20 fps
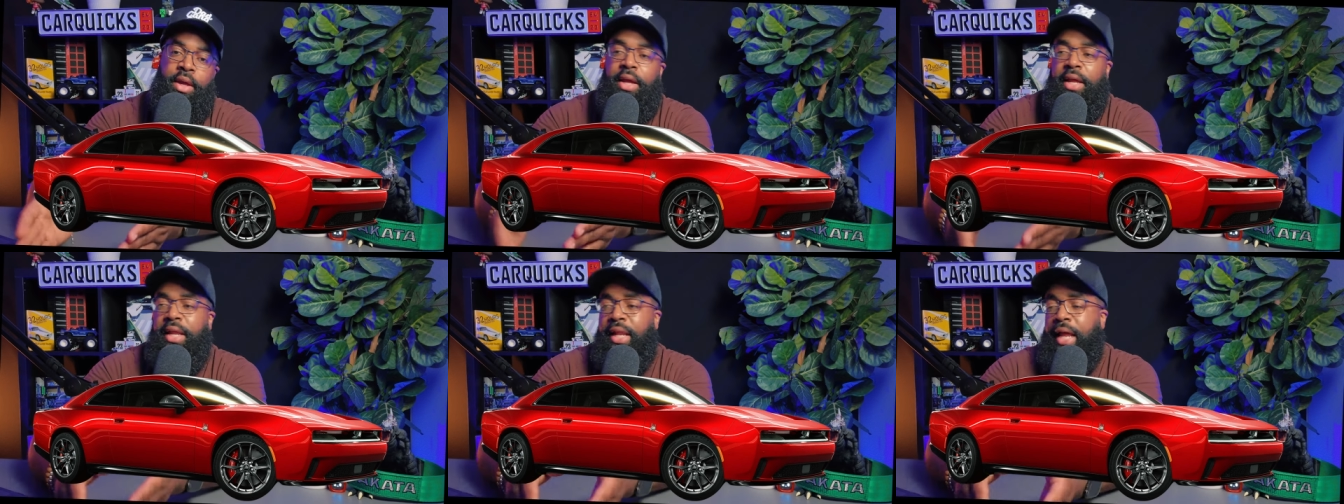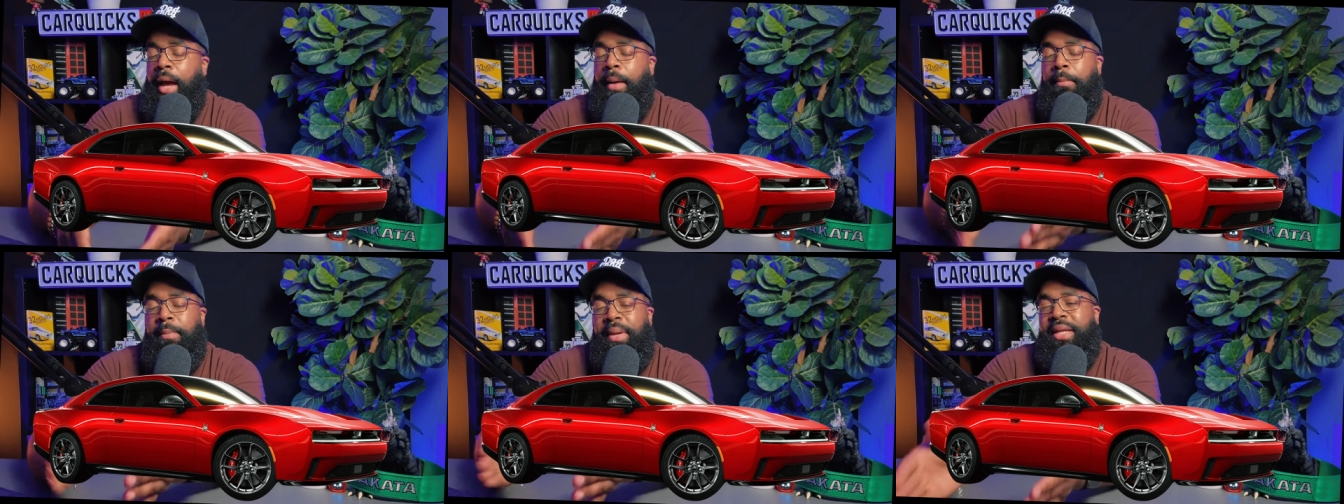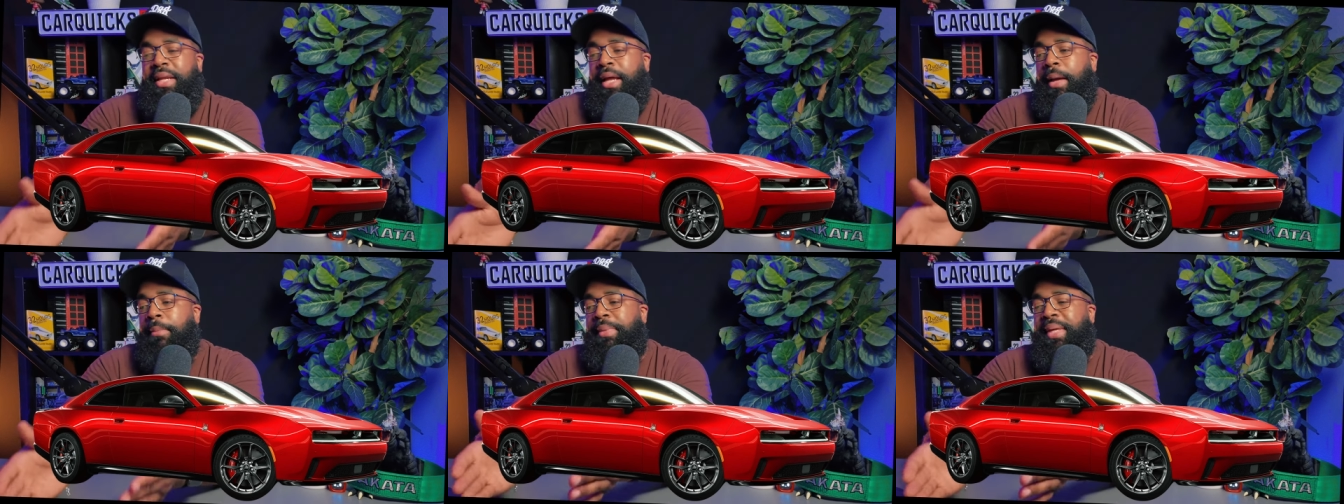And I may
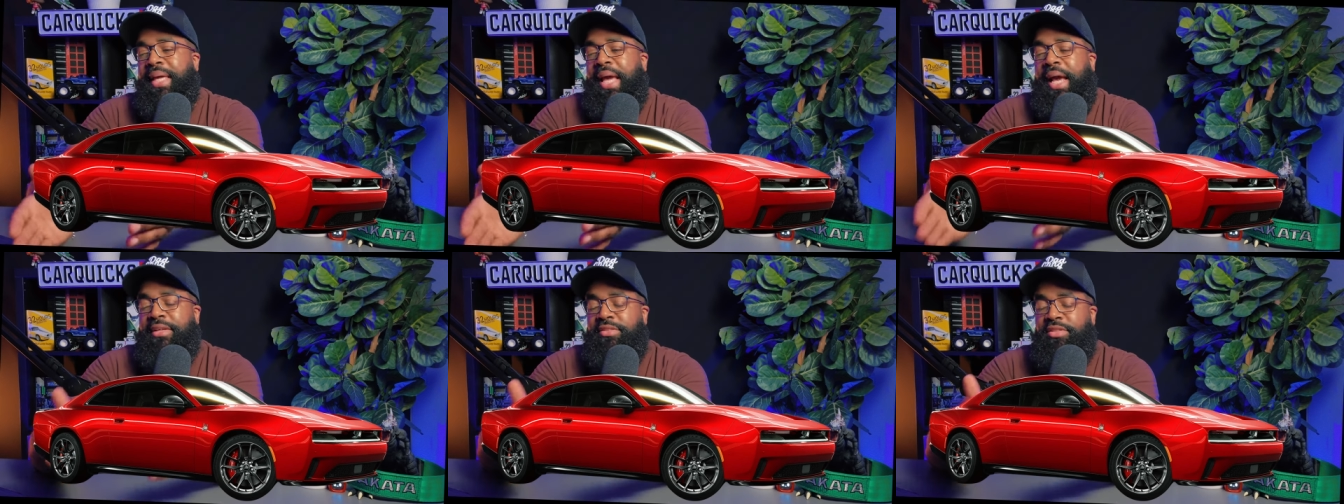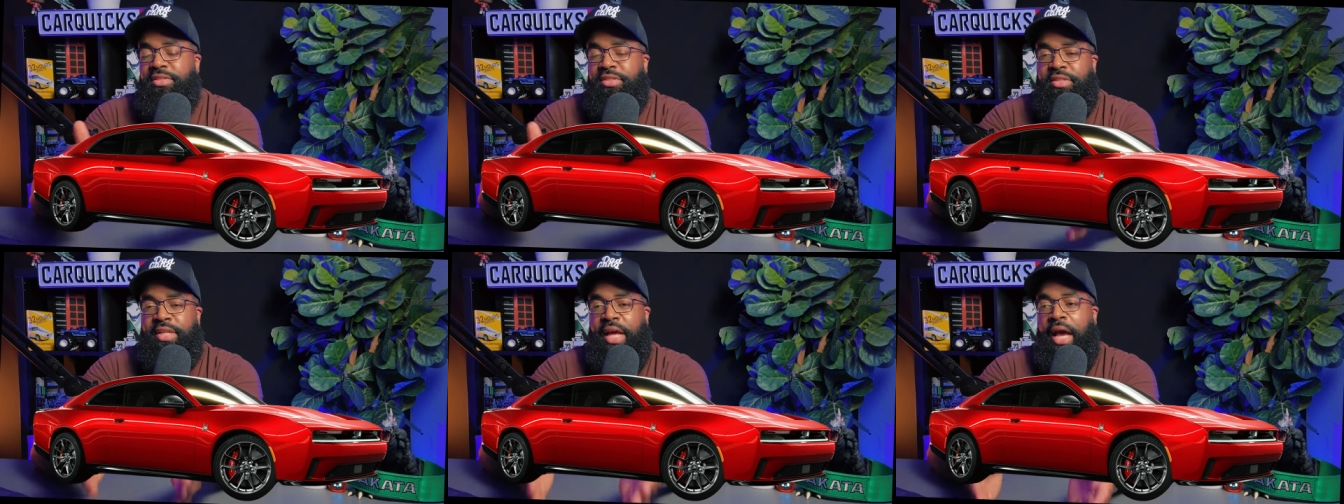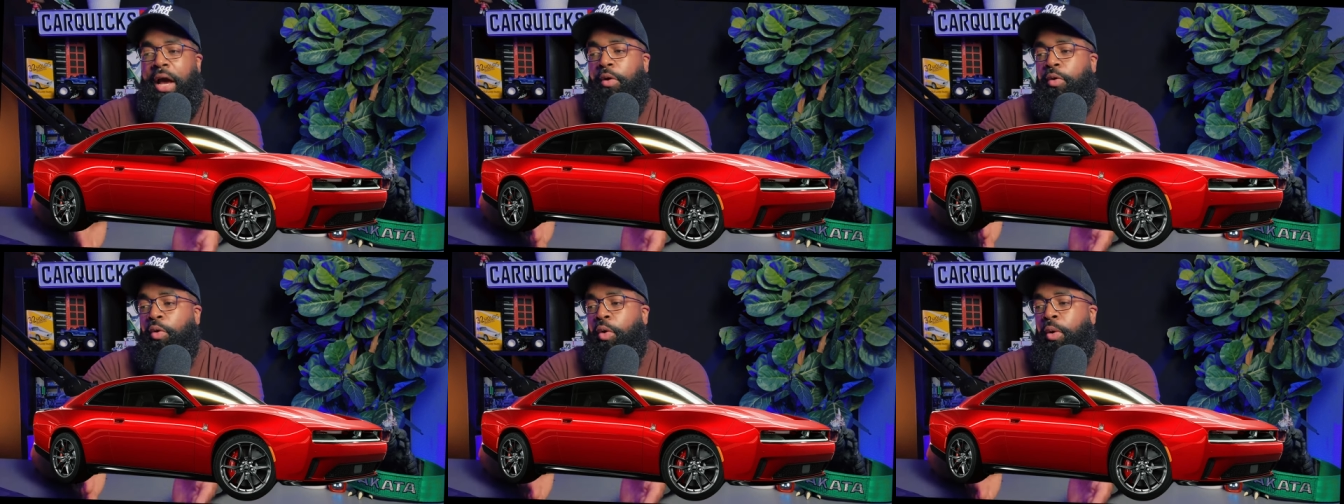not be as
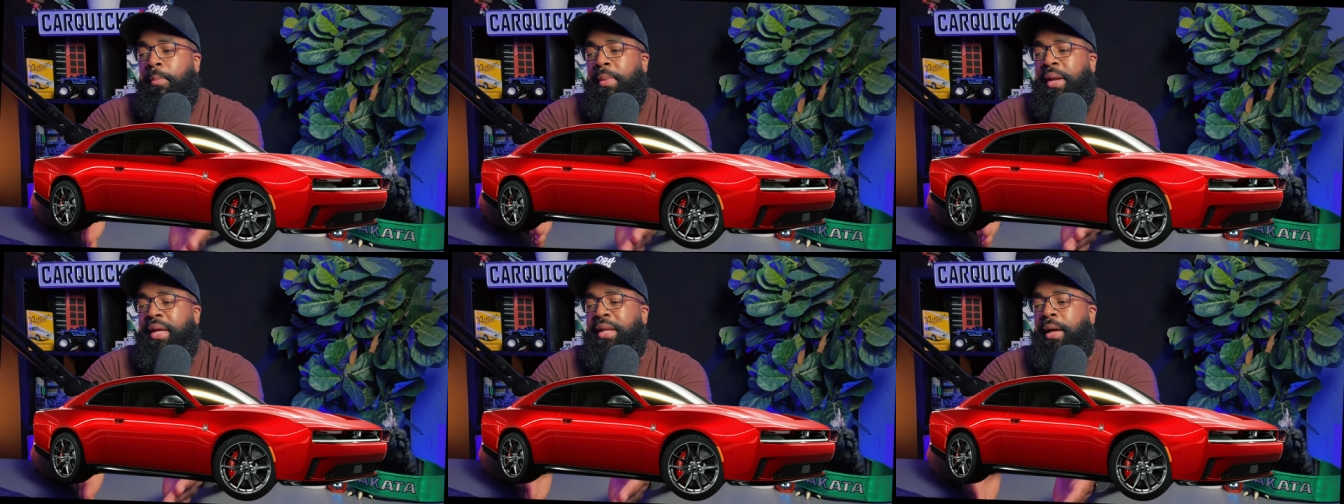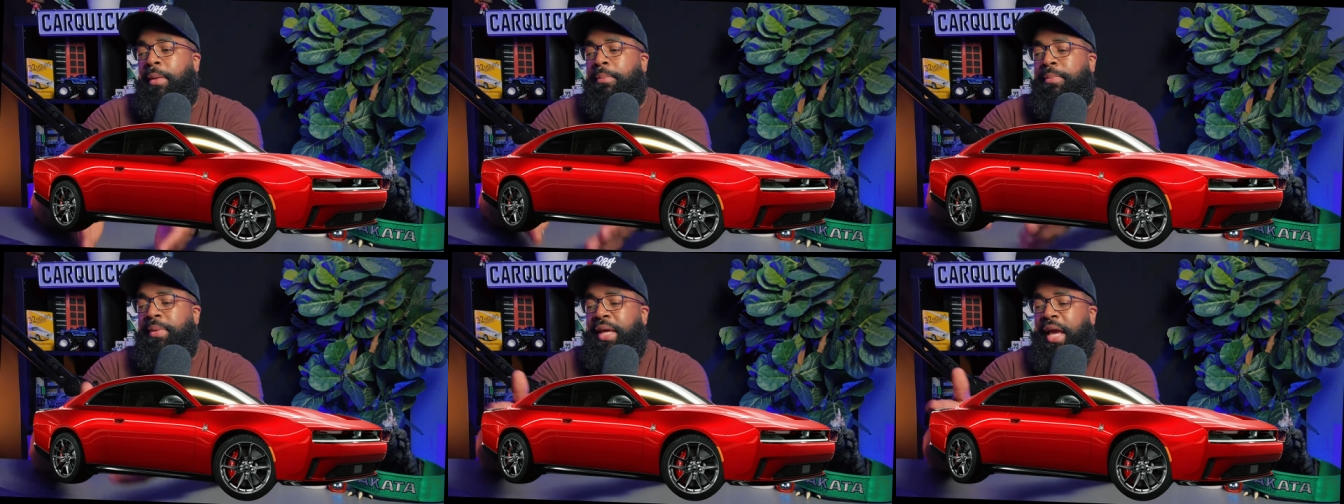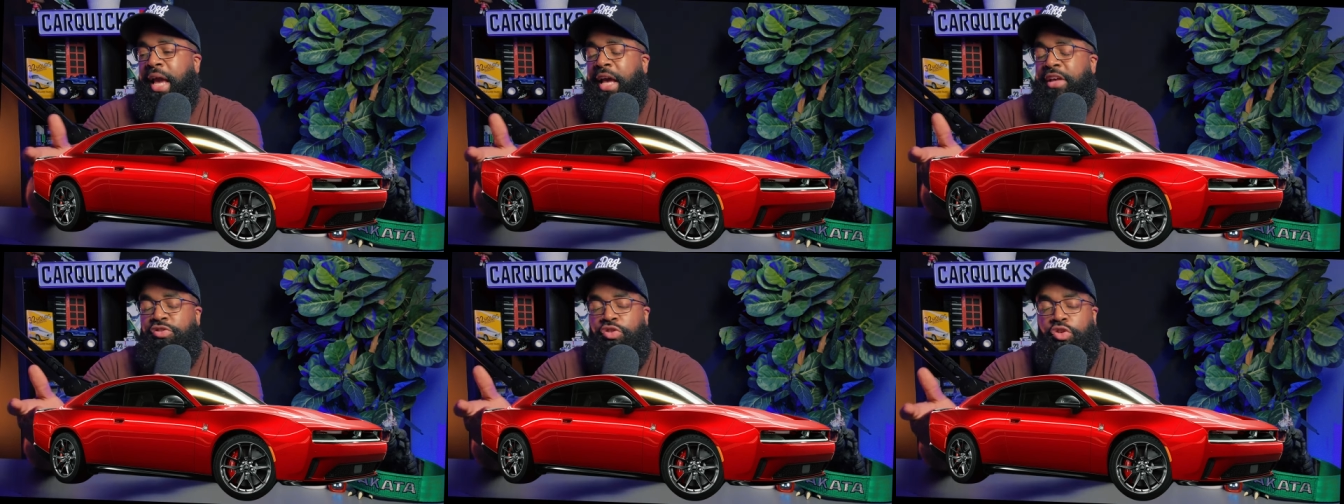stout, or it may not be
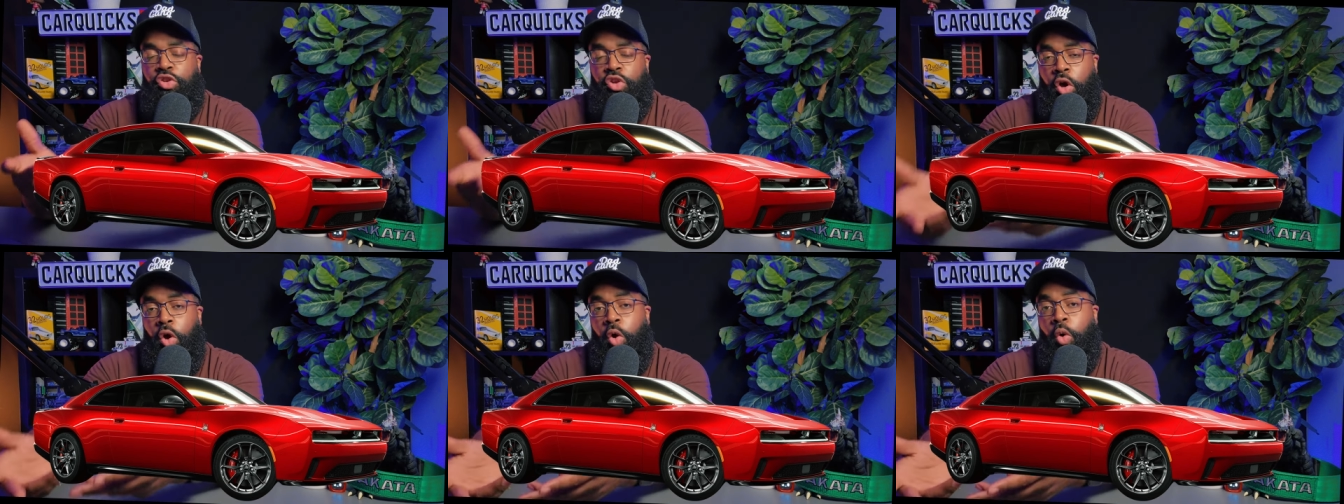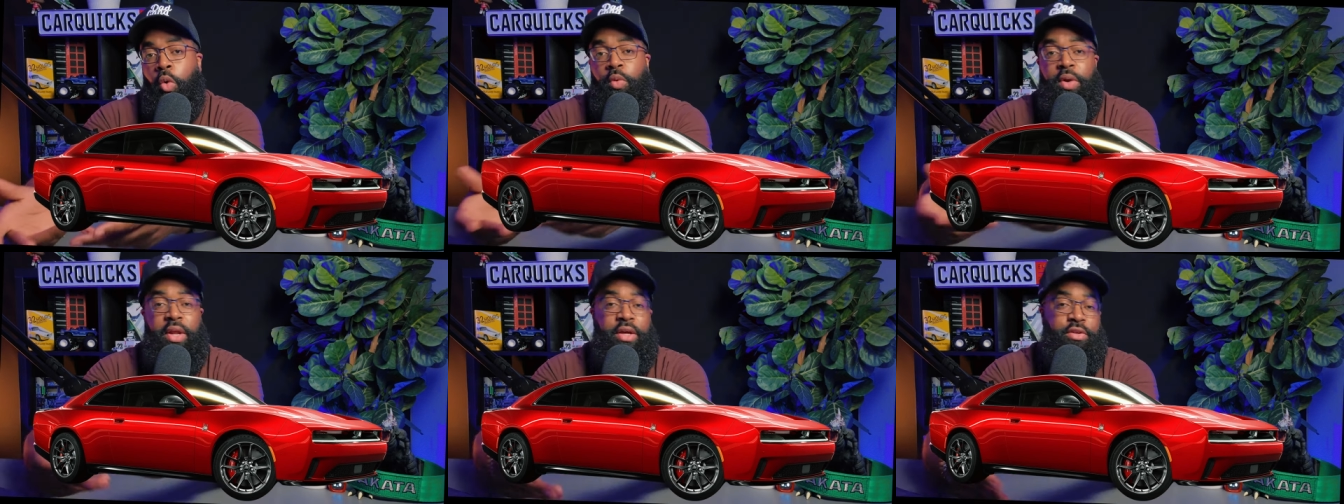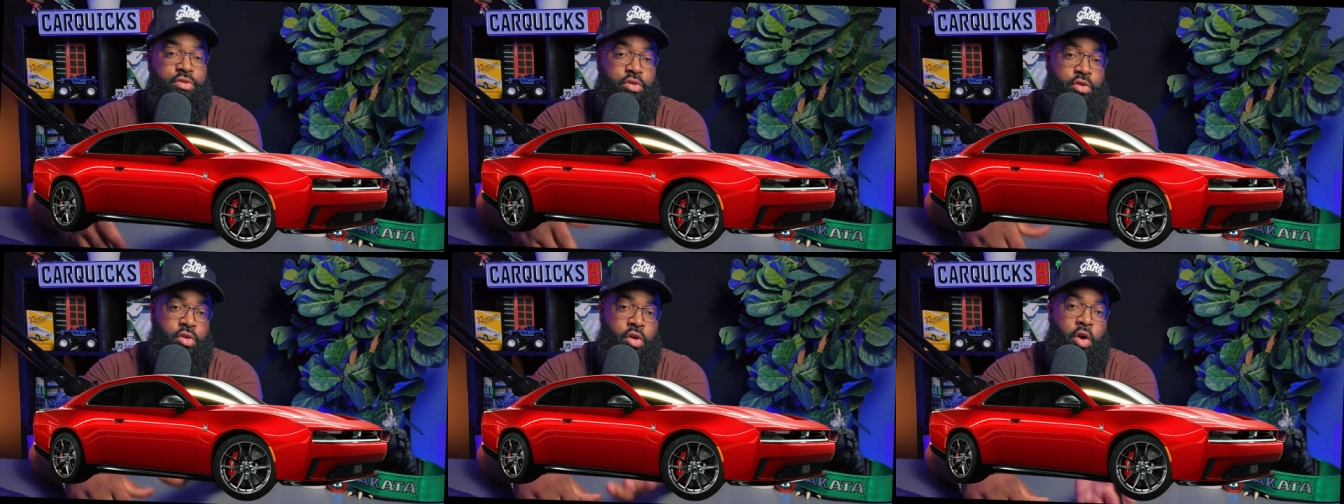as known
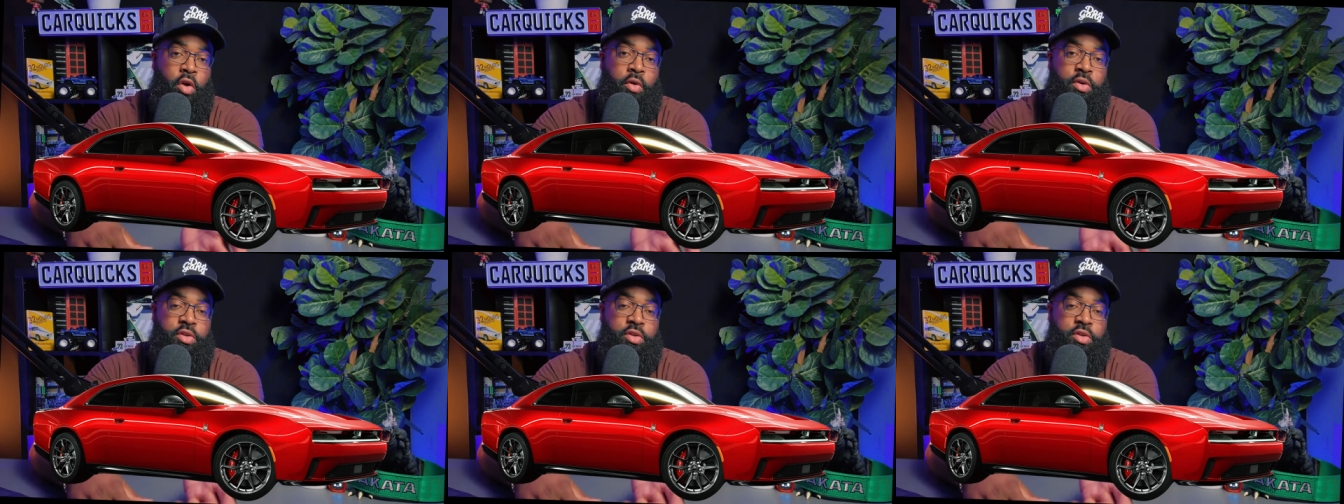as the current